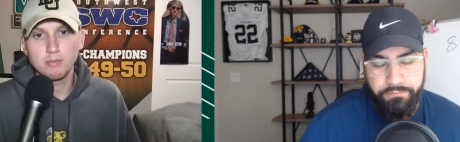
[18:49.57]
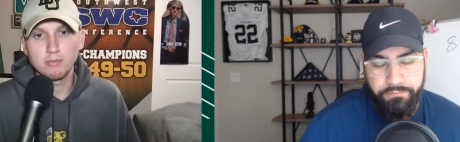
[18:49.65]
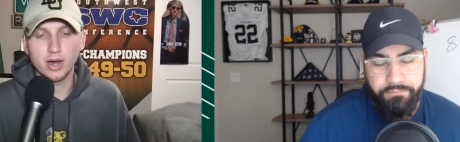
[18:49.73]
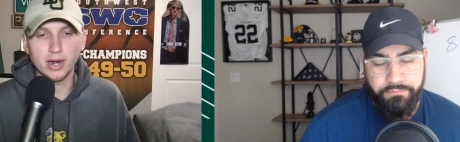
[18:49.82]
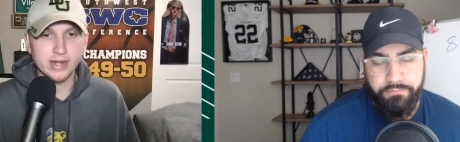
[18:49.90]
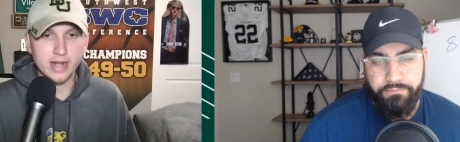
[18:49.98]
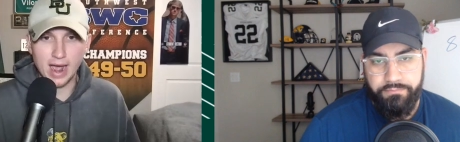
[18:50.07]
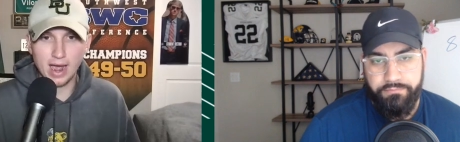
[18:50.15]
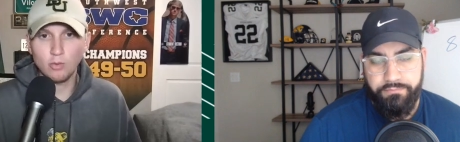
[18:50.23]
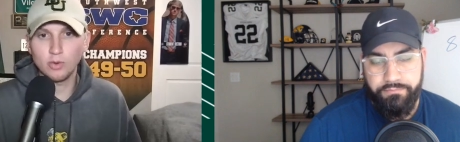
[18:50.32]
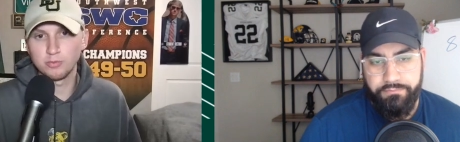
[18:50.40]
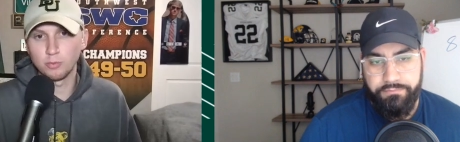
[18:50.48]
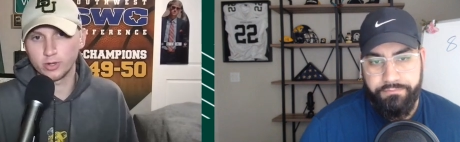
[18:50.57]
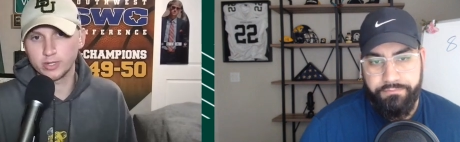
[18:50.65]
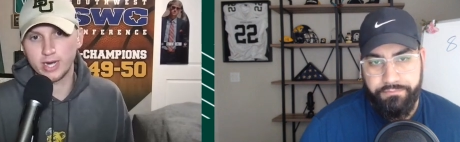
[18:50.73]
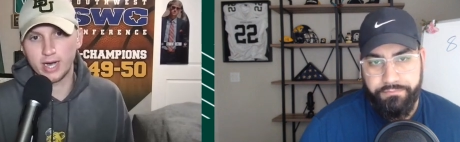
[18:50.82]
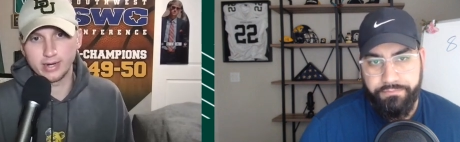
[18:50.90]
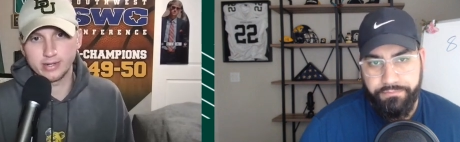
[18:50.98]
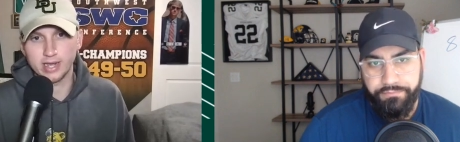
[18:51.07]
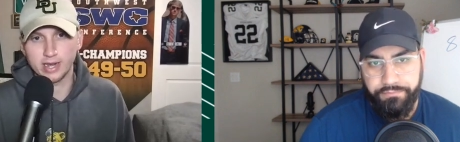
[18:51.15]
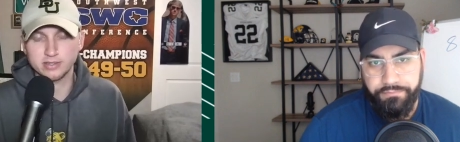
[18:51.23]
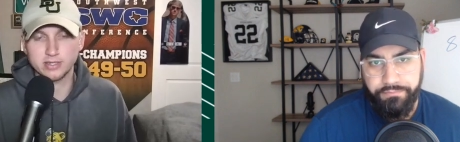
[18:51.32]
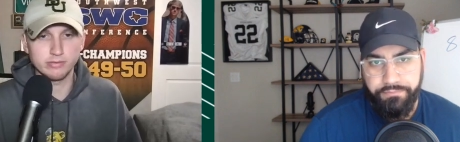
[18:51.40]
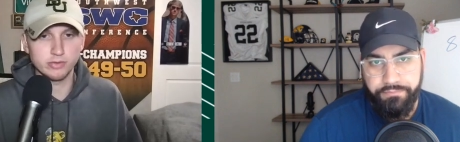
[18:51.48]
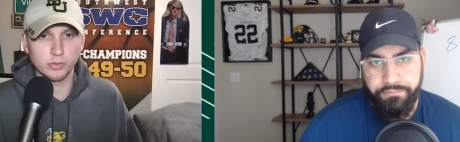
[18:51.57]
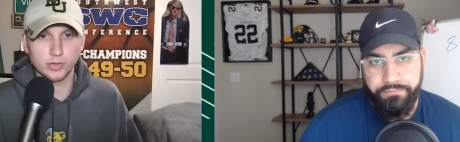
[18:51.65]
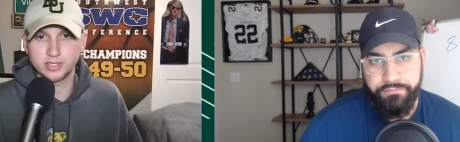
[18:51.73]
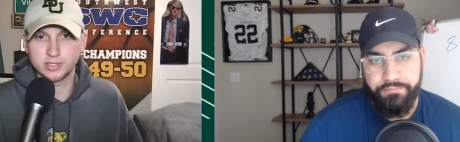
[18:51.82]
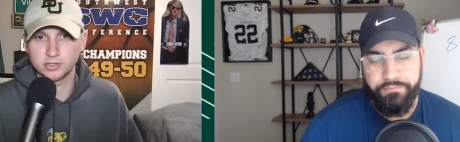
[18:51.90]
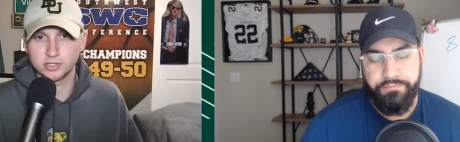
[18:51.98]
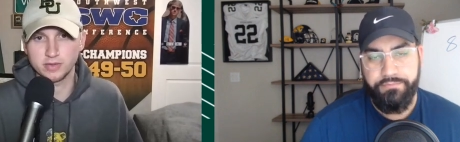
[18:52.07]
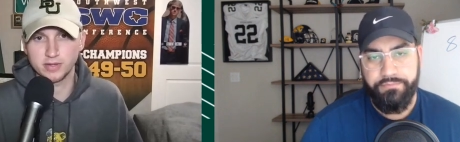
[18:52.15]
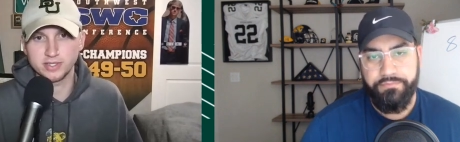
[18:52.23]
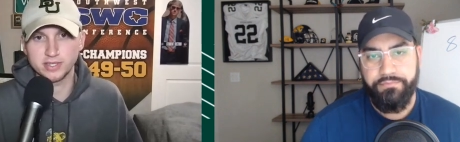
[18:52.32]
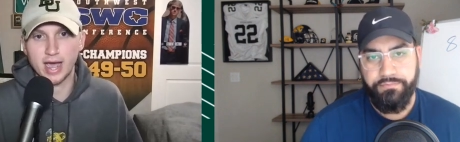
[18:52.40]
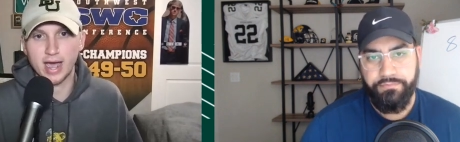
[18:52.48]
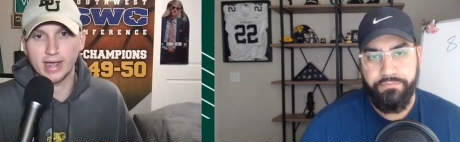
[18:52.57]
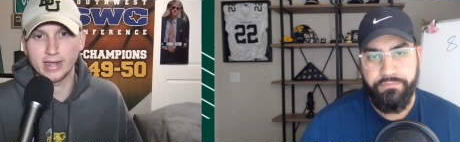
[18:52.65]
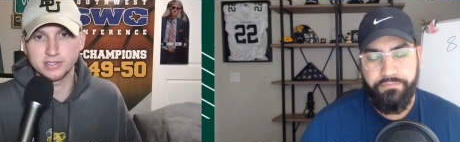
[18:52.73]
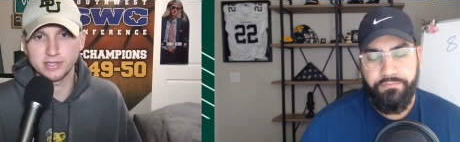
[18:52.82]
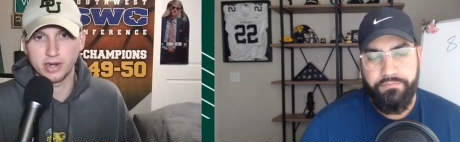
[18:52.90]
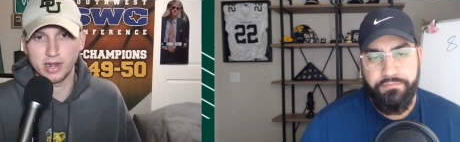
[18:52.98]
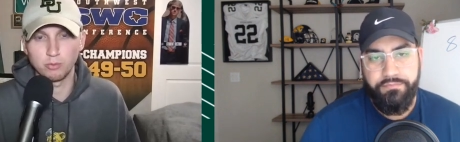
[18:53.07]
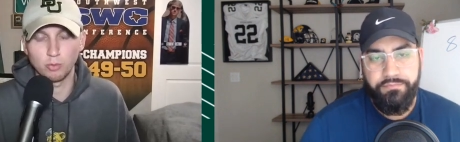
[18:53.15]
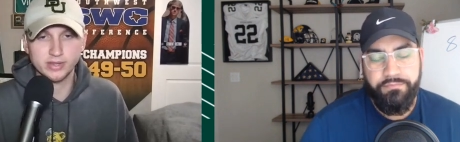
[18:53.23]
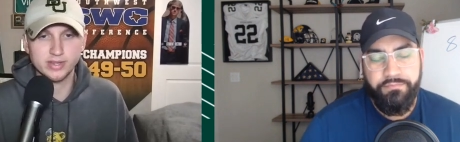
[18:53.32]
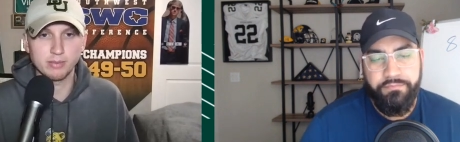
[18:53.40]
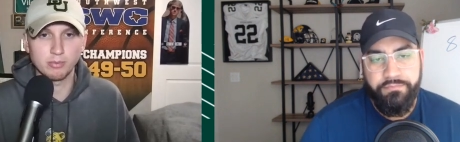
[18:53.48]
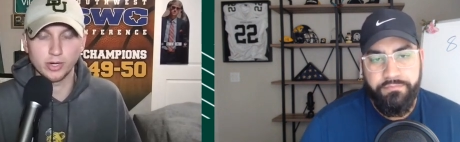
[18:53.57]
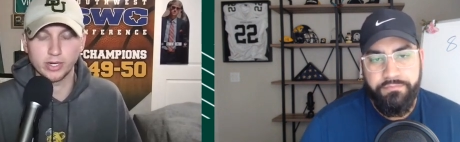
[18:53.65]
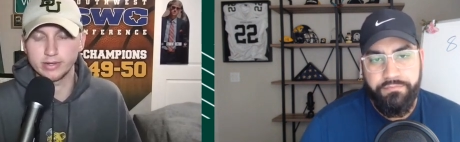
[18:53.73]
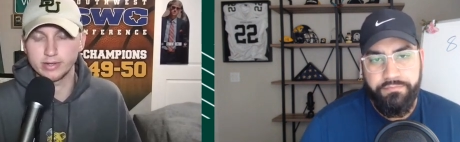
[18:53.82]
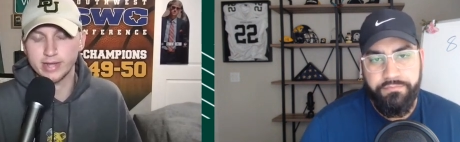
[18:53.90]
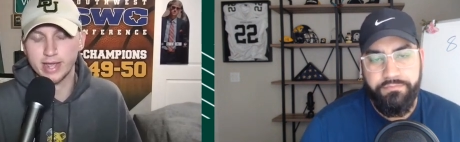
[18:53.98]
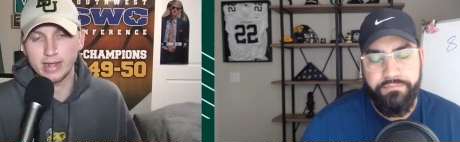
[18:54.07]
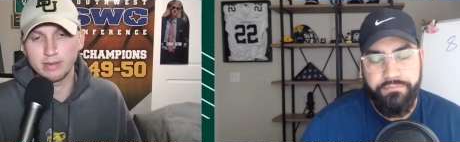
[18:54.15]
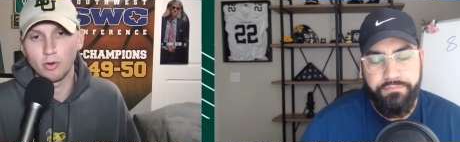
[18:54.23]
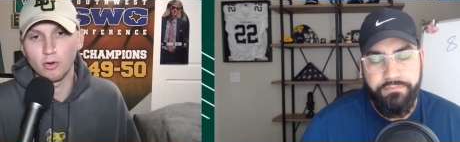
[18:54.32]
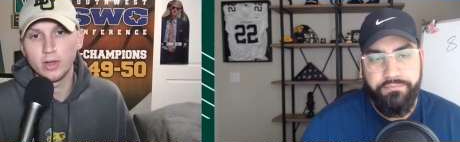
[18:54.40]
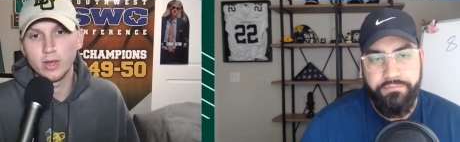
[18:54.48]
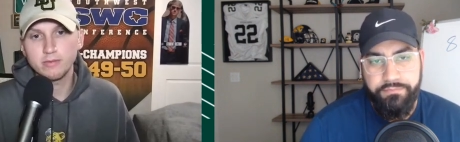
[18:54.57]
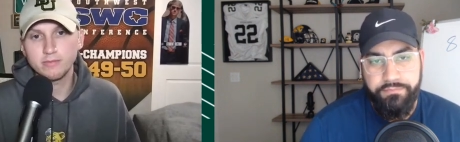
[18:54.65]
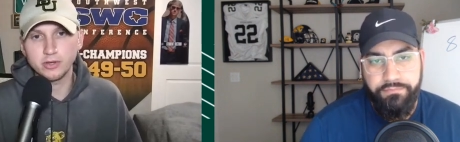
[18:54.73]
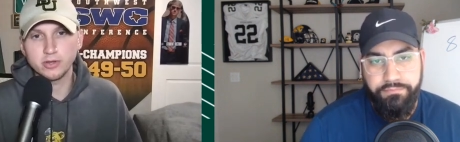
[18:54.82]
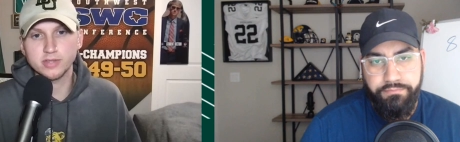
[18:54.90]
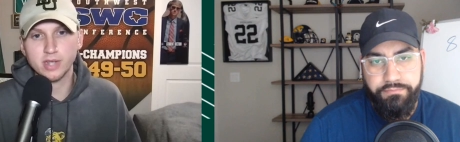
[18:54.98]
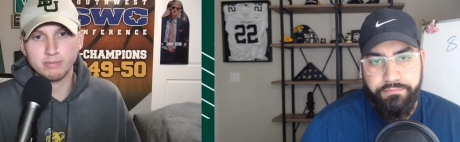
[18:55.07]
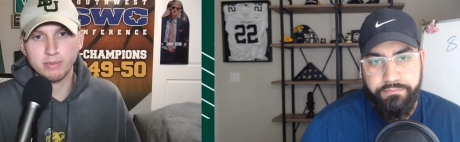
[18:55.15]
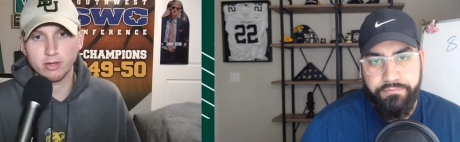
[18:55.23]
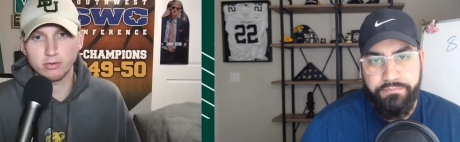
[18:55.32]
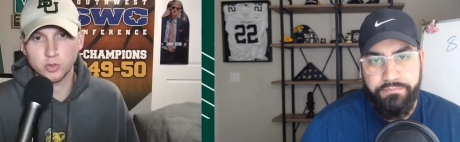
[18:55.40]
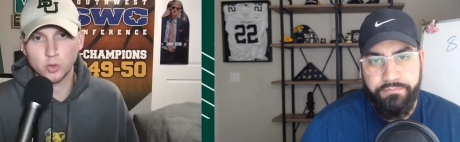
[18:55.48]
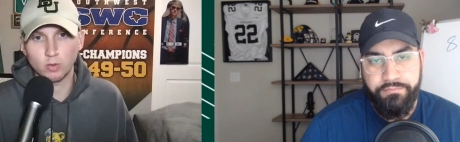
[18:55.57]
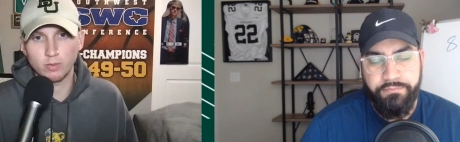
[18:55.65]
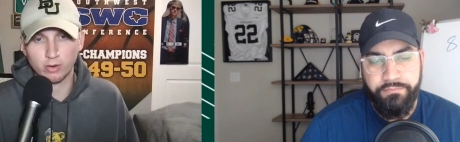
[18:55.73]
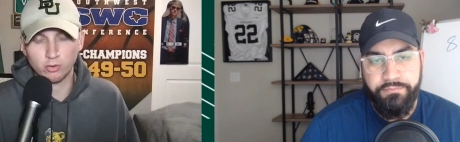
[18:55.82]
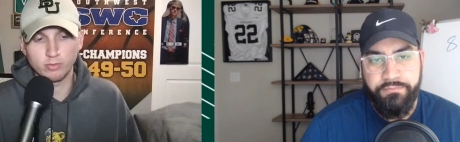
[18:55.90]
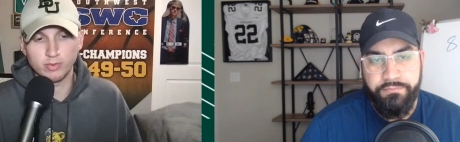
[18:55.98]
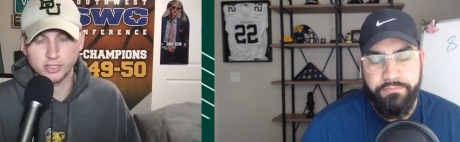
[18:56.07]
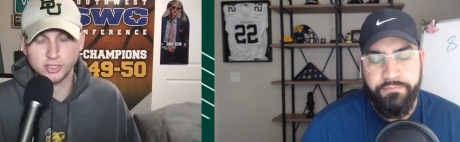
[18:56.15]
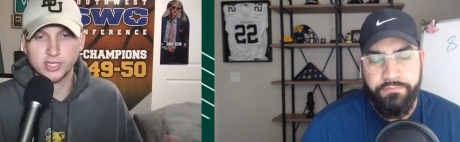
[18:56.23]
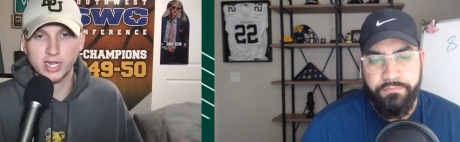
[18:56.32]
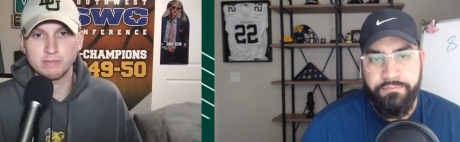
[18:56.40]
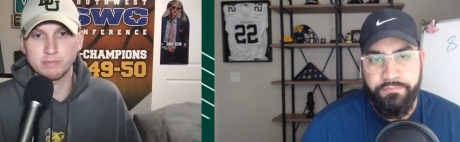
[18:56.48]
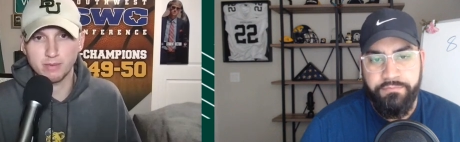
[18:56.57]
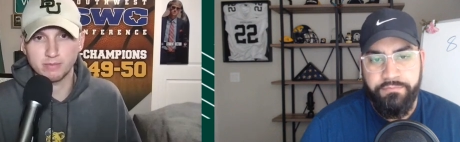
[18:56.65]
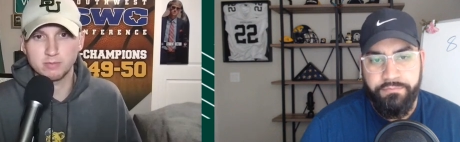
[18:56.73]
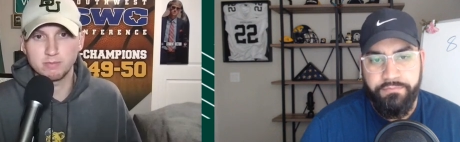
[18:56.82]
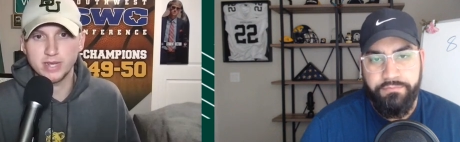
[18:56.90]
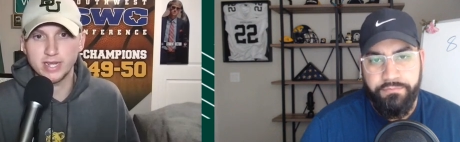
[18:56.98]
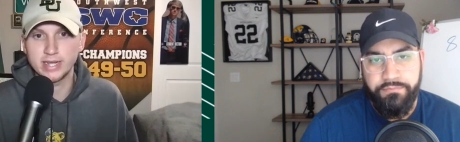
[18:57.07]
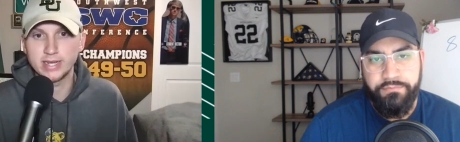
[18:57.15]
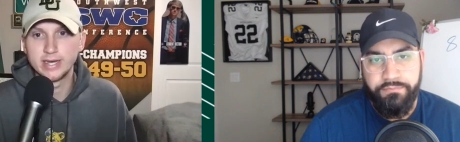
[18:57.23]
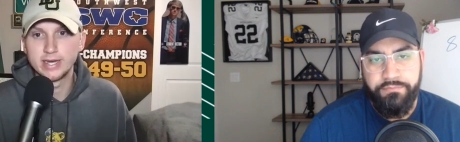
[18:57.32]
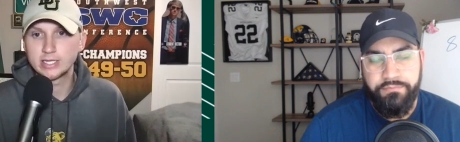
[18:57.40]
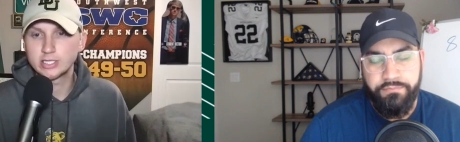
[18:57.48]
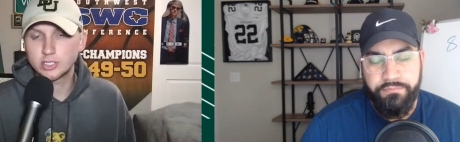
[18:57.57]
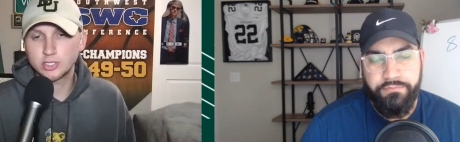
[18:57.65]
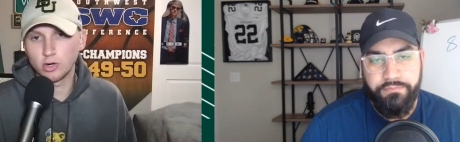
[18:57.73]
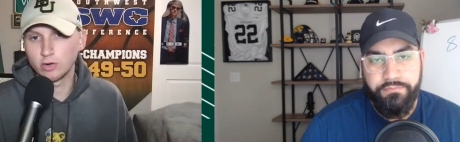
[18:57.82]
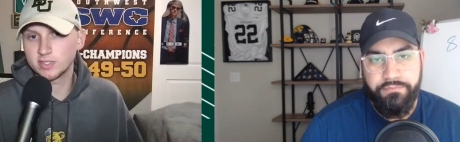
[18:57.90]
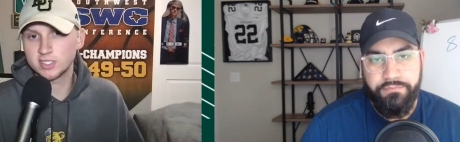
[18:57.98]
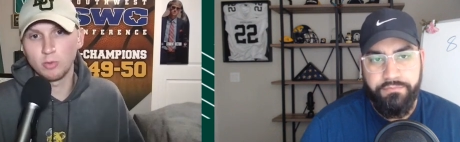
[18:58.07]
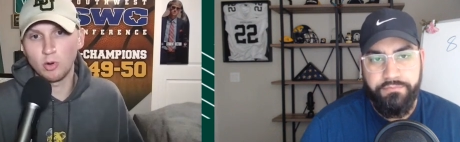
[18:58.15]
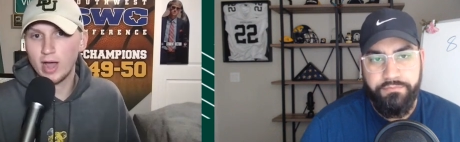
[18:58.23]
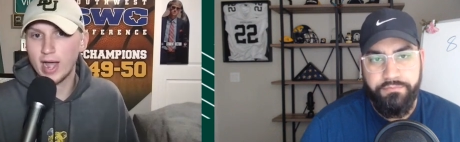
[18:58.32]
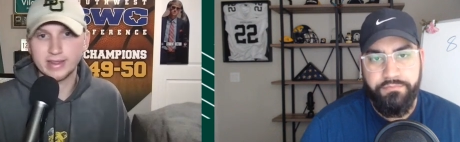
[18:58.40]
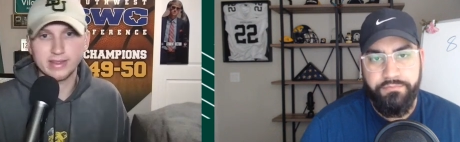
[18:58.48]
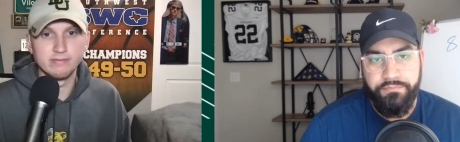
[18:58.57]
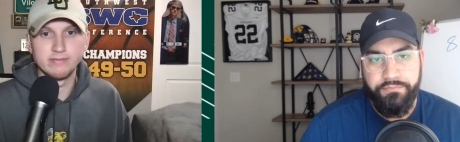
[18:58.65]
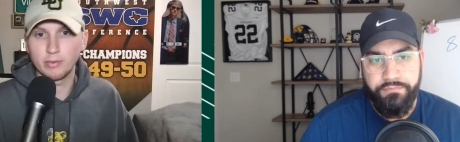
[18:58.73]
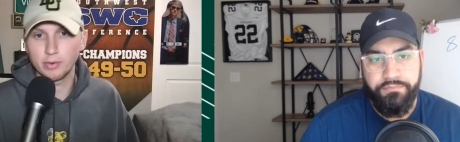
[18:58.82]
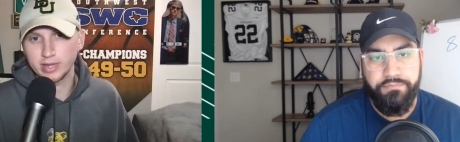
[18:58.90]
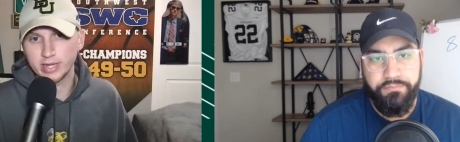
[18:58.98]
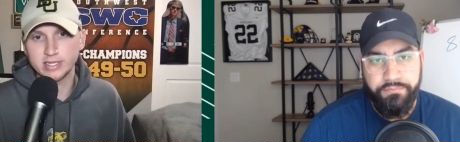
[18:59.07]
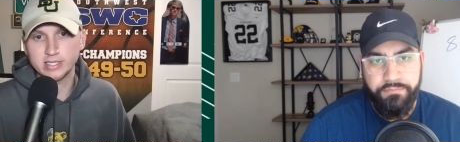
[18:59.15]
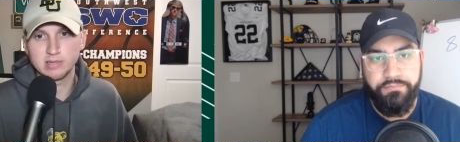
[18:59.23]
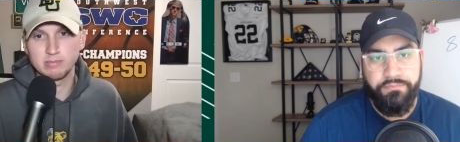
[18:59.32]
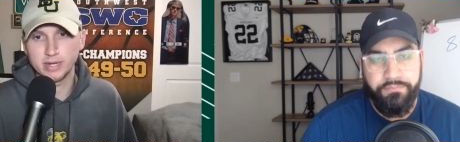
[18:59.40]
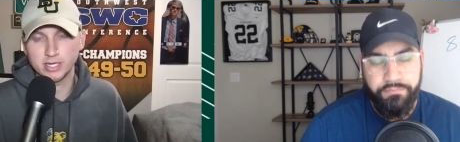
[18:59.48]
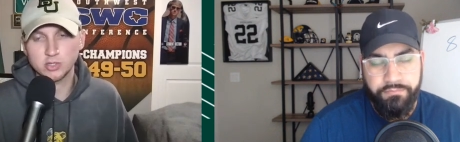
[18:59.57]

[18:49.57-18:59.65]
Speaker 1: But now, with more context, given the research on these guys and, and what they bring to the table, feels like Baylor's quarterback room has shaped up to be serviceable at the very least in the Big